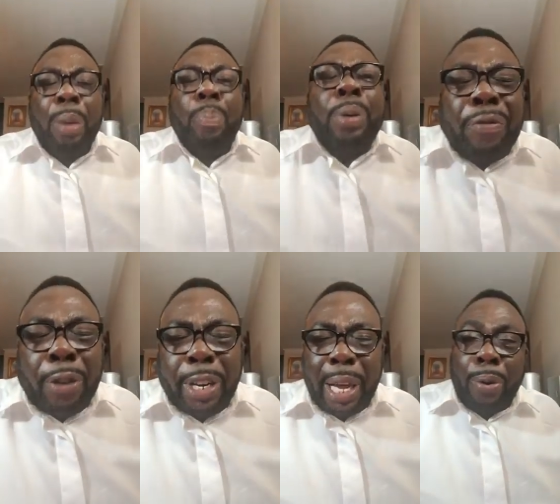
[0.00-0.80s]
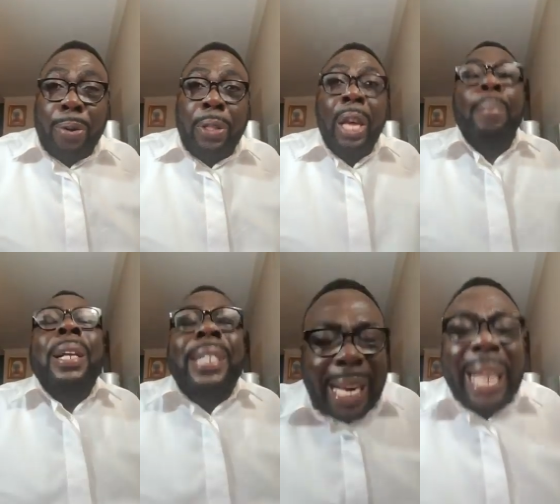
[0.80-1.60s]
We pray for them their growth.
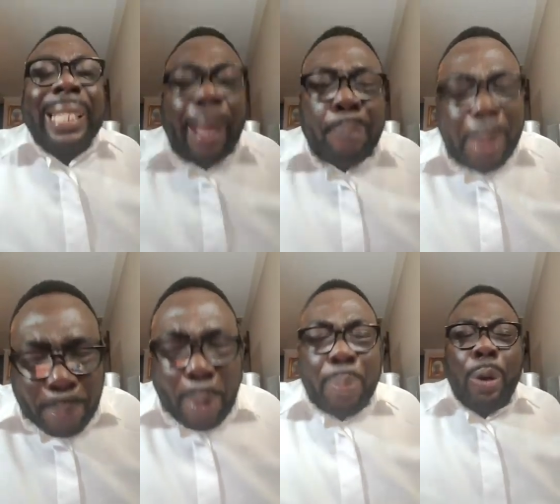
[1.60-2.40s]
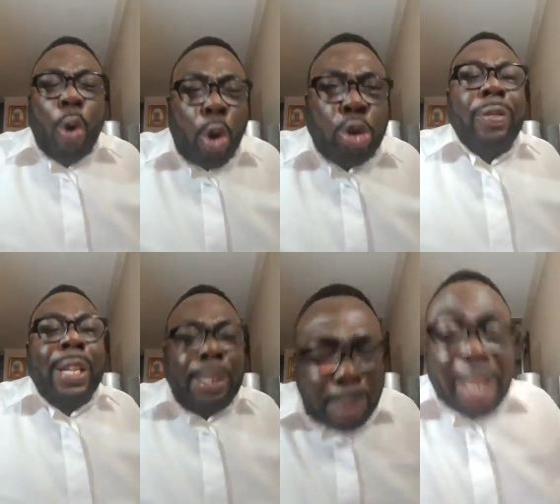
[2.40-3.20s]
But there are some people, because of
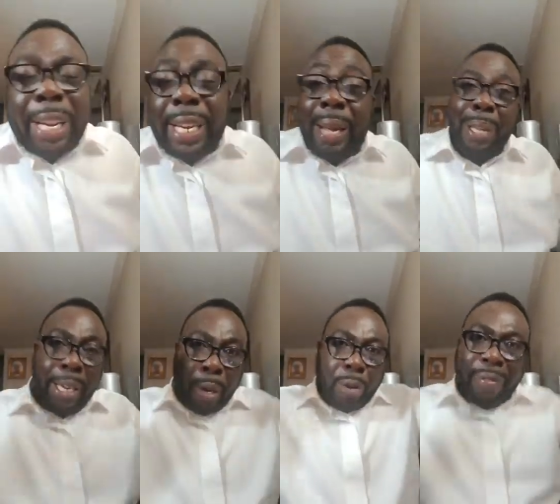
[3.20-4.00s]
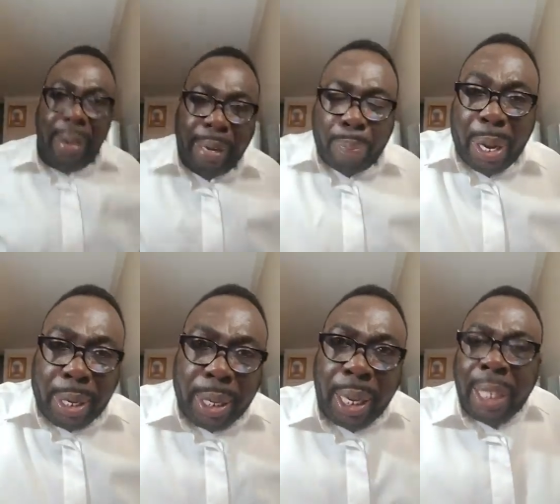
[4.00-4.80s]
the spirit in them, they will never
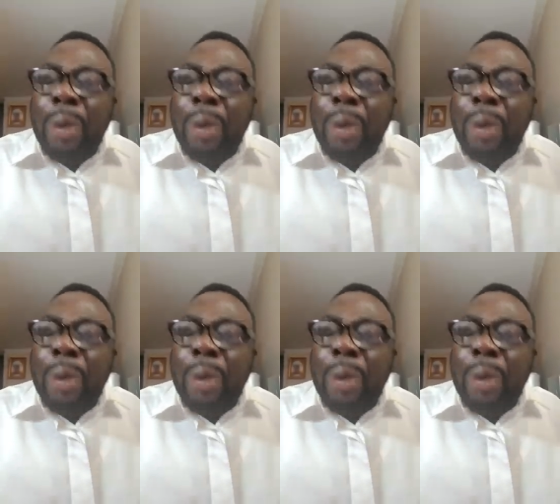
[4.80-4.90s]
repent.